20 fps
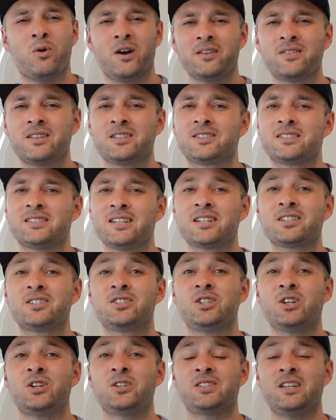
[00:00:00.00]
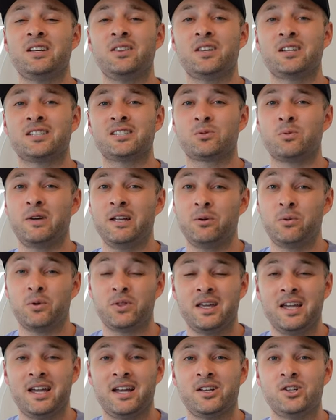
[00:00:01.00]
wearing the six jersey this week with
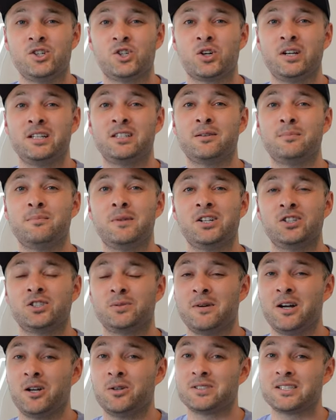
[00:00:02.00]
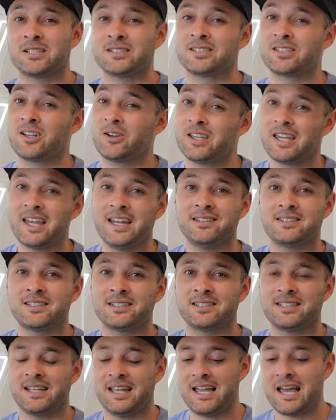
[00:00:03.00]
their injury to Mitch Moses, so keen to
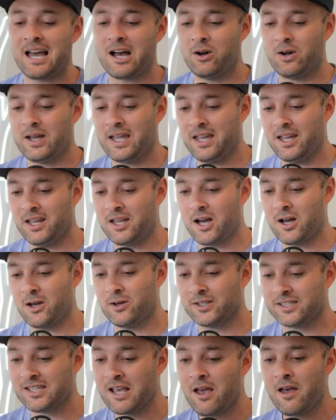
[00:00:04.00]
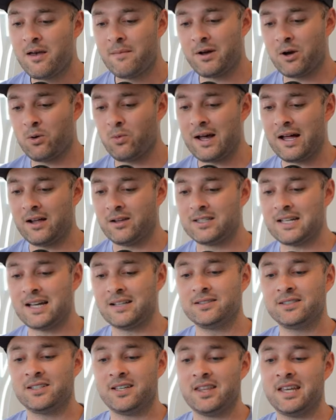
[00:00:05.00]
see how he goes. But well
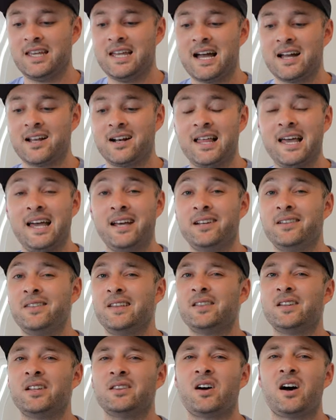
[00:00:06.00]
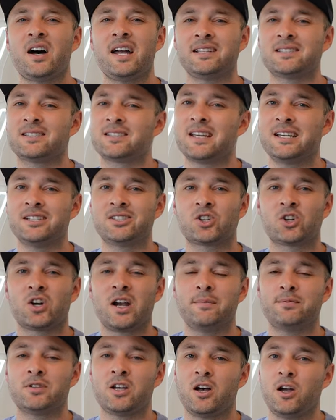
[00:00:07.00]
done to the young lad. And then the Knights, they
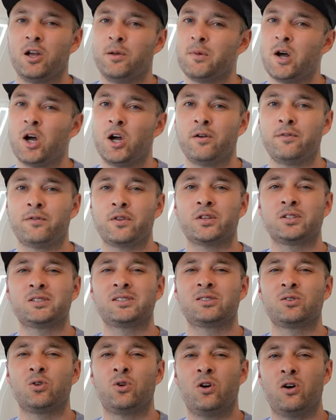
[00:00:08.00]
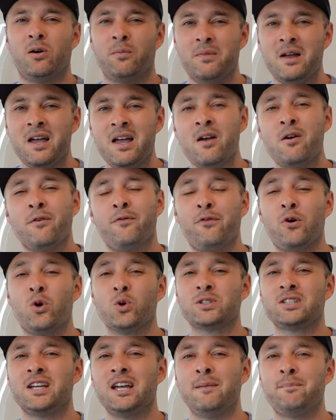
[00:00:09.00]
scraped home over the Storm,
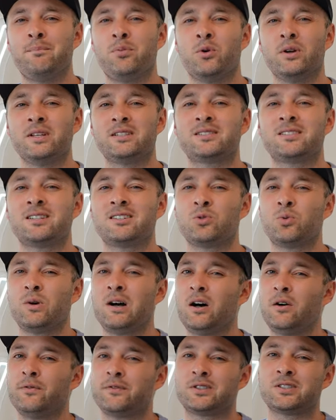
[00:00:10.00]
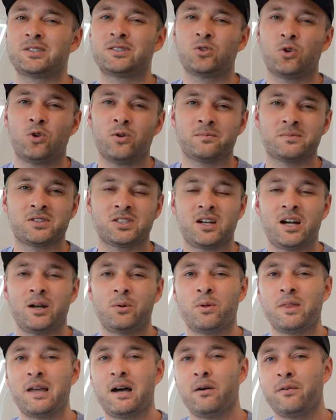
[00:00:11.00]
14 points to 12, a Storm side
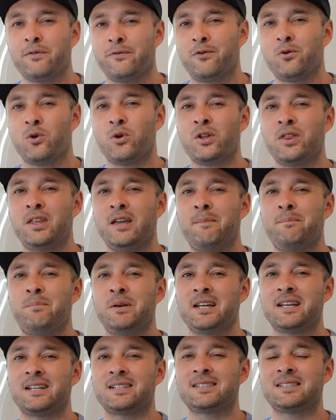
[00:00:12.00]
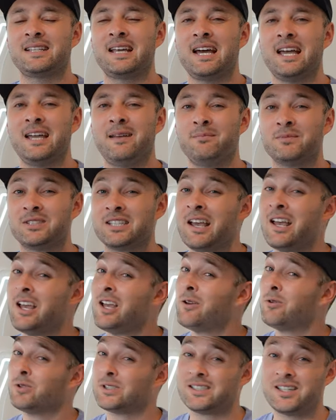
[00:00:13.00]
without four of their biggest names.
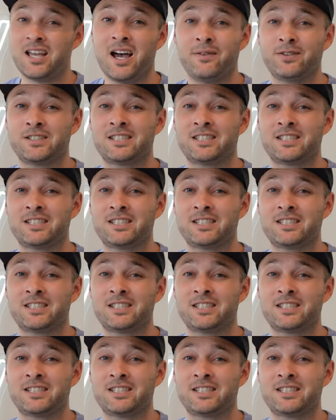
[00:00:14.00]
It was tough